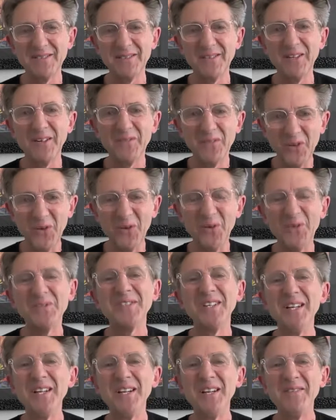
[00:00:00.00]
of
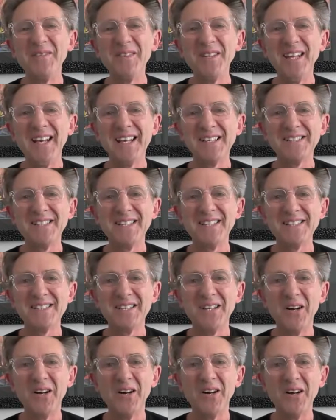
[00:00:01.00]
course, for the assets
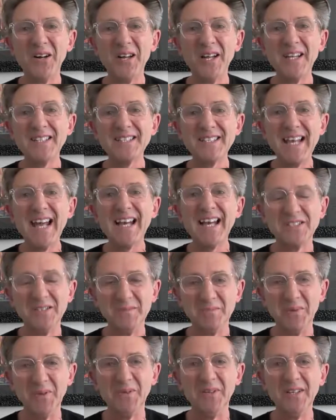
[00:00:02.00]
that are
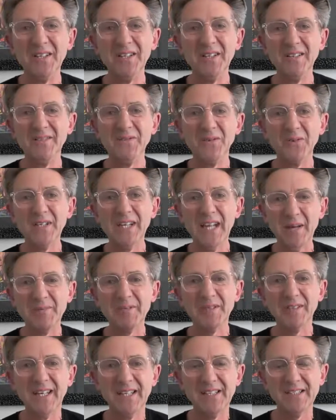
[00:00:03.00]
taxable for
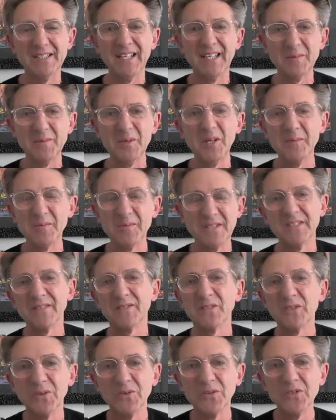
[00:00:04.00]
capital gains tax purposes.
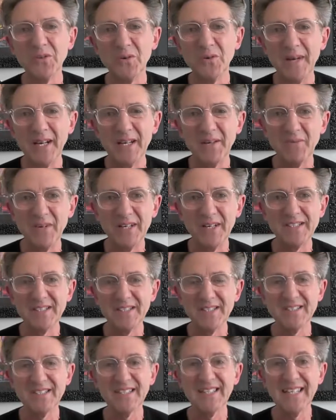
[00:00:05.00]
Of course, your main
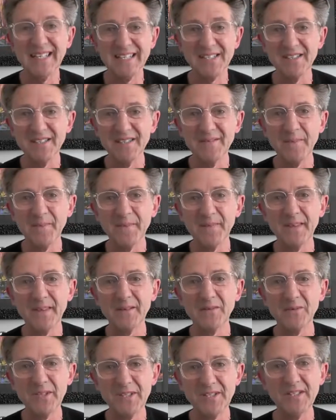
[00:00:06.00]
residence isn't.
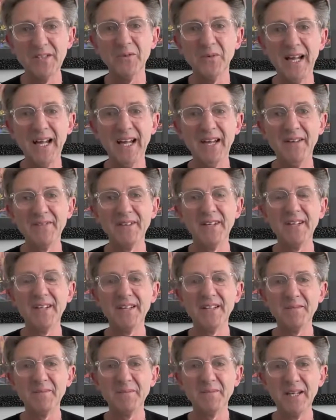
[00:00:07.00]
We still have
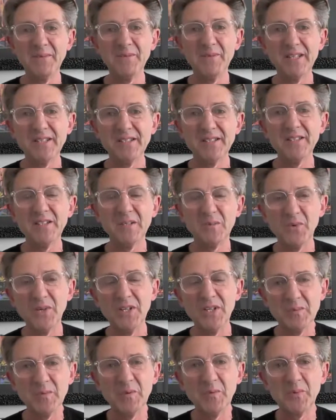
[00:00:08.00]
the main residence,
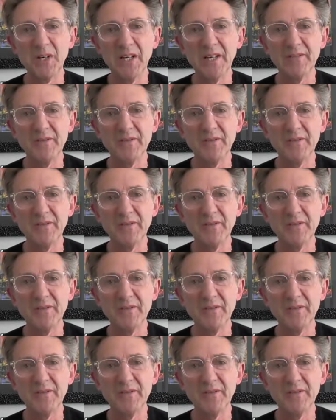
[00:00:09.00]
principal private